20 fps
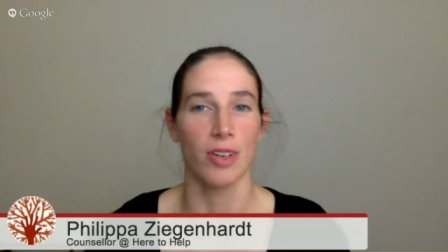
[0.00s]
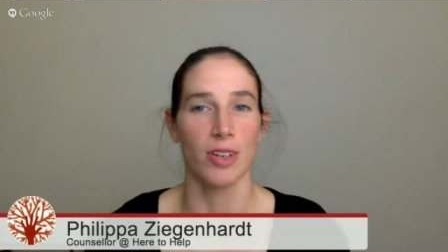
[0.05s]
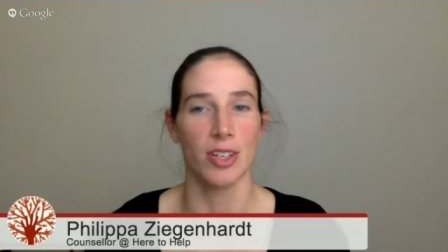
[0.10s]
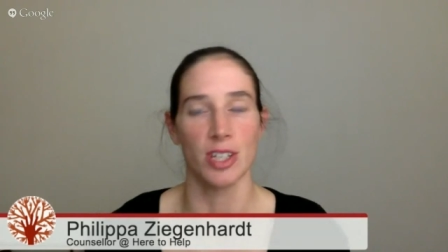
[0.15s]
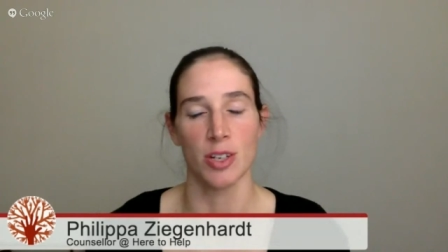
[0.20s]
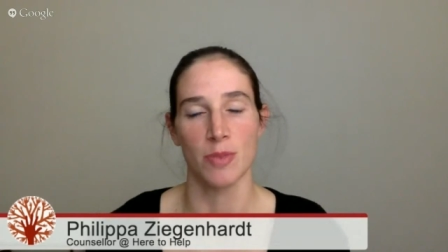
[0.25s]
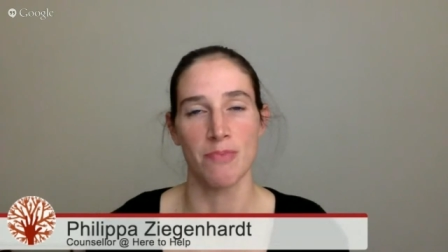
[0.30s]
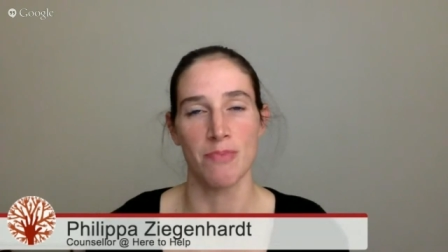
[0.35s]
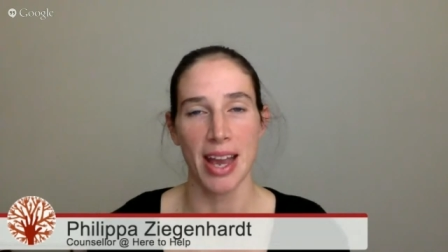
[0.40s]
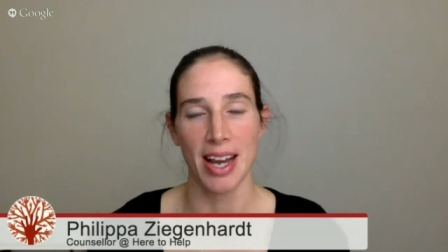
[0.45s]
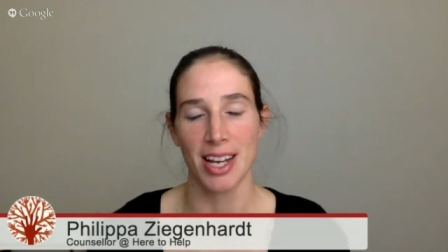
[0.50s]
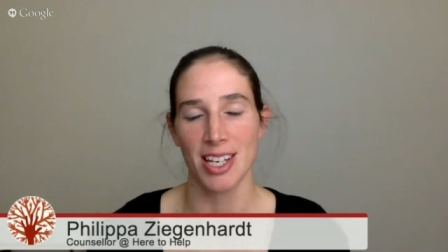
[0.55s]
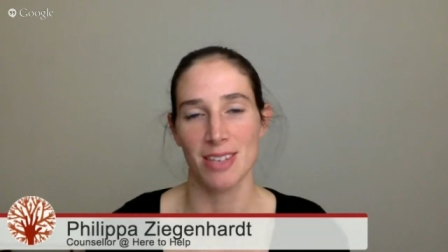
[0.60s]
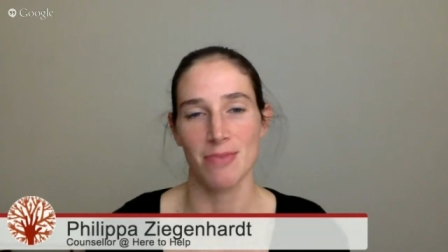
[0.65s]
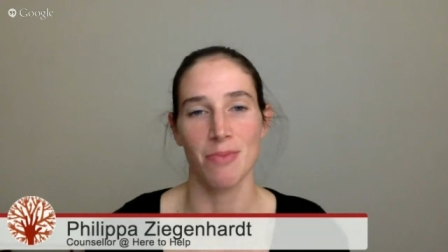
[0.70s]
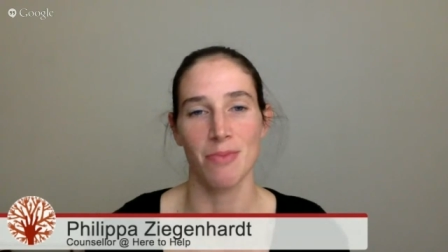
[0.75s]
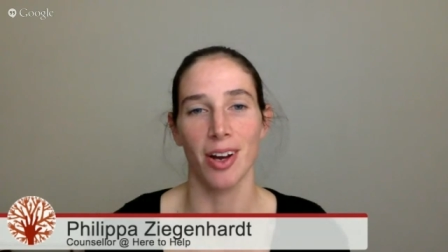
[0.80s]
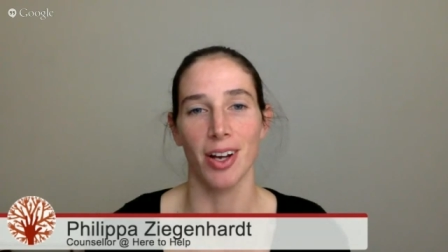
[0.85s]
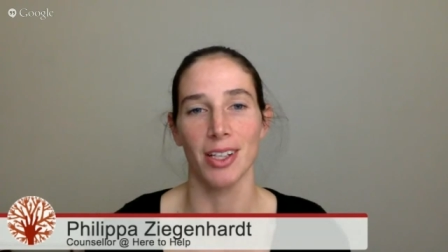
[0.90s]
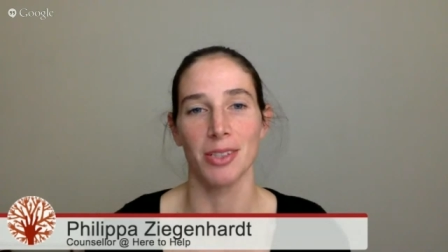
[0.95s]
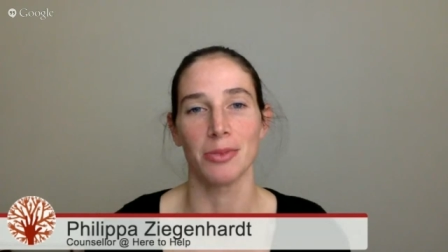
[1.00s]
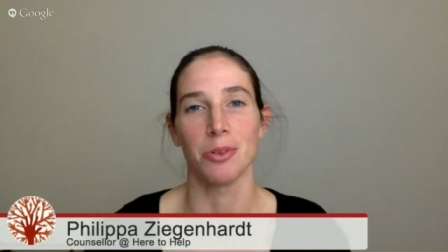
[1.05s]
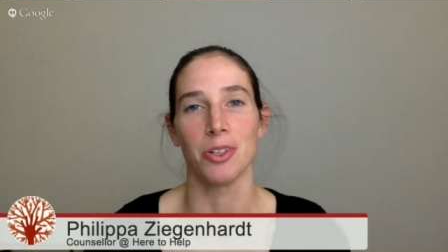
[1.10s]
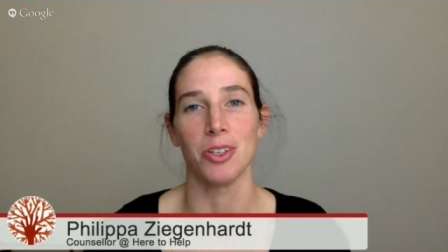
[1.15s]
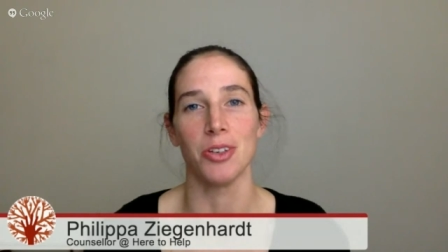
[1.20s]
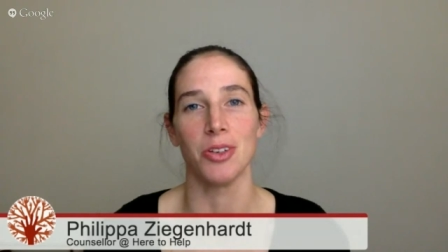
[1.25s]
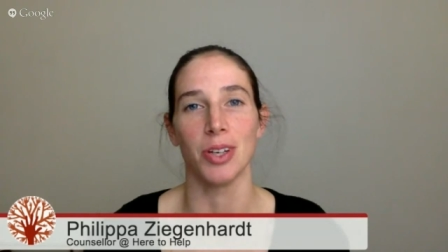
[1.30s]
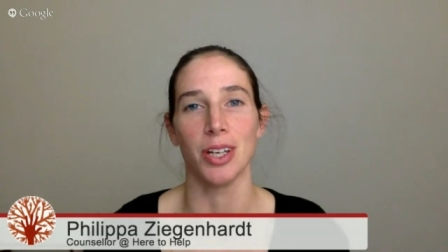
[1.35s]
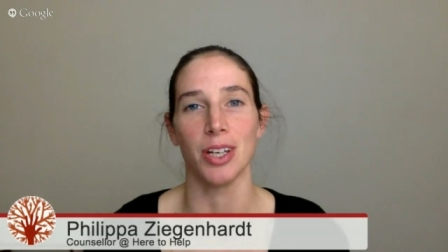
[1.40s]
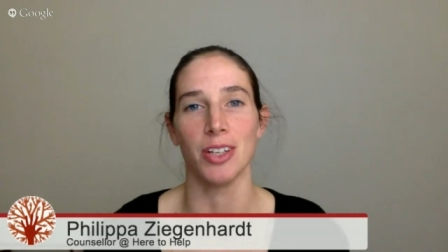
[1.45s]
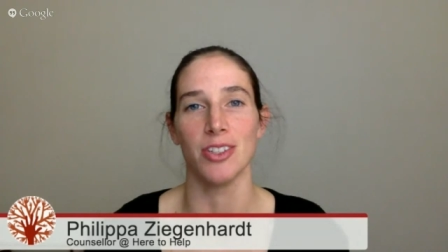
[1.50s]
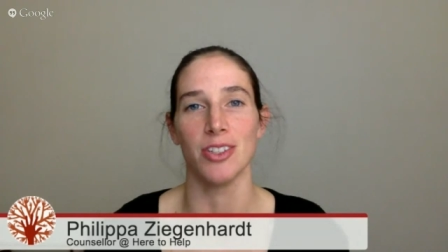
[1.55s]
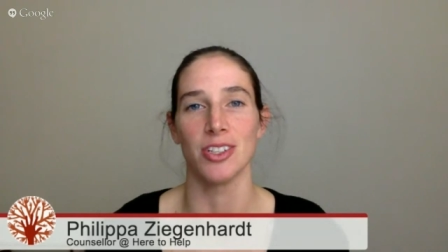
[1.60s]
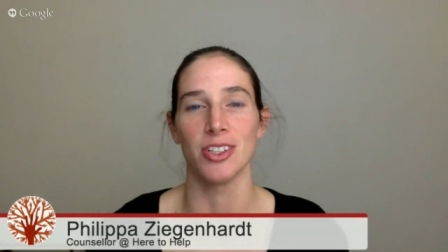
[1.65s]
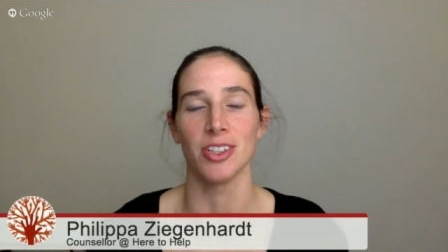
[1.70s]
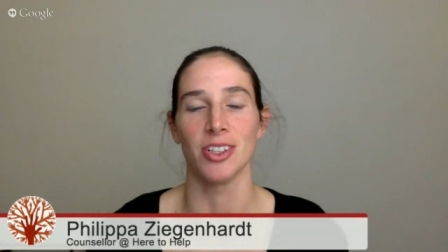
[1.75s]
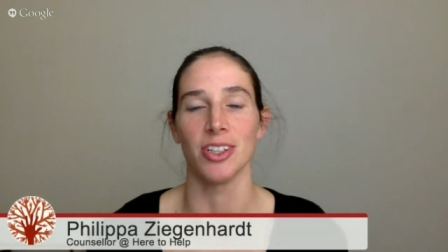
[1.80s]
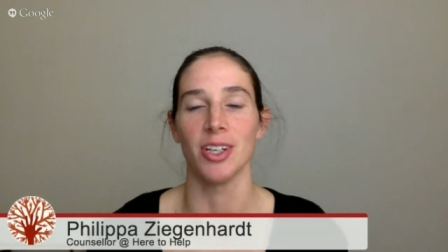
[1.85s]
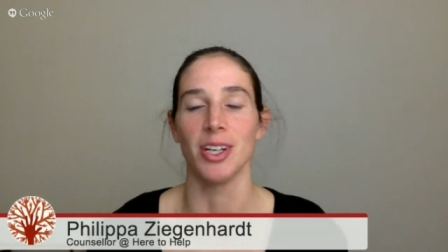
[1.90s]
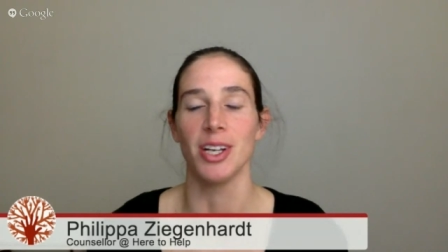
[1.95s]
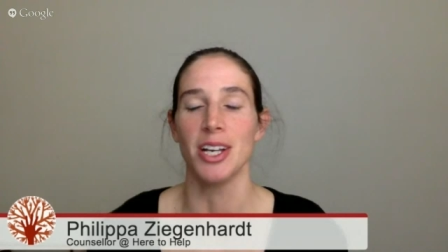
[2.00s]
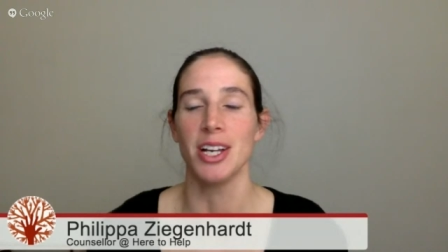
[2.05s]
and to maximize what you can do.